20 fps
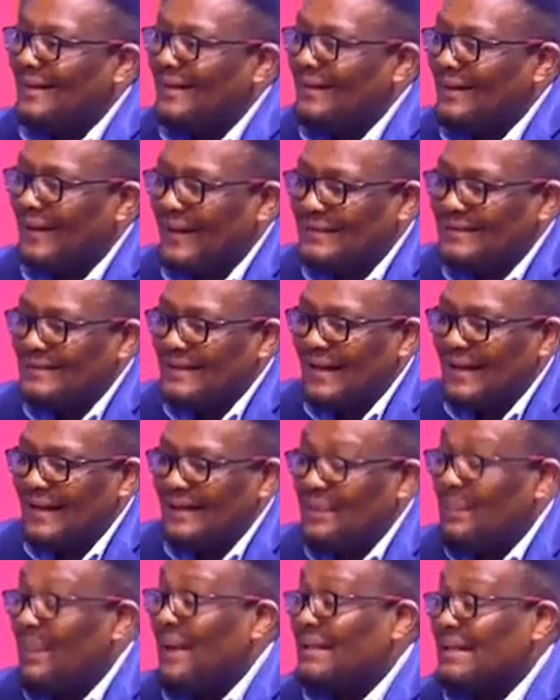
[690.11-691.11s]
that
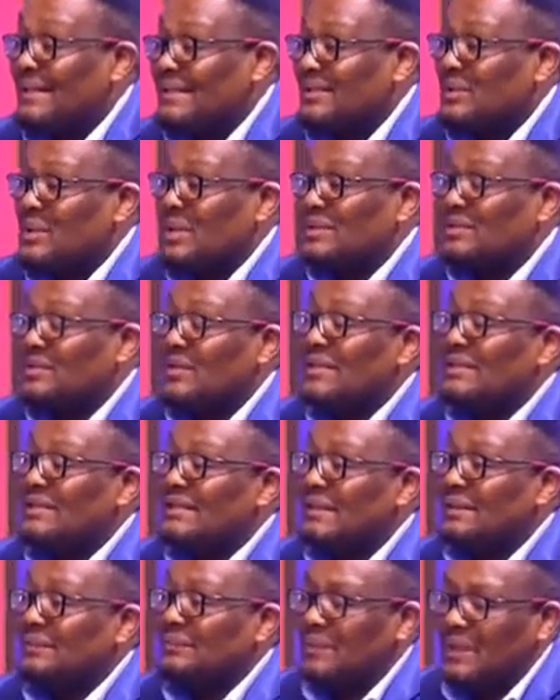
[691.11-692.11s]
the matters he was
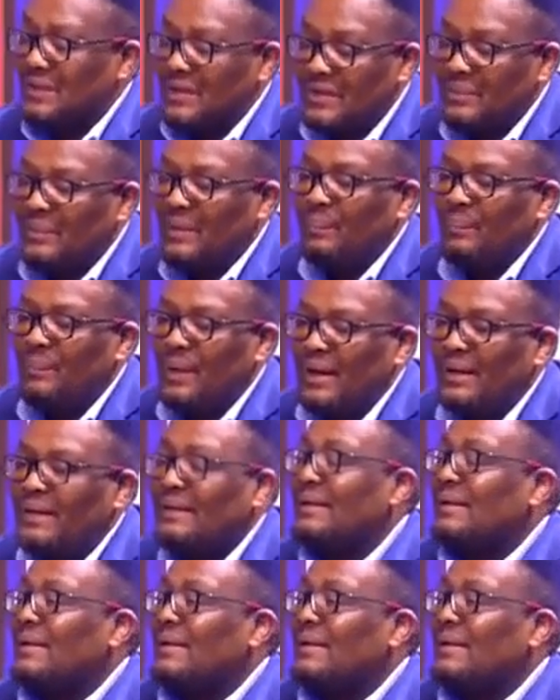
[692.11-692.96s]
facing, remember,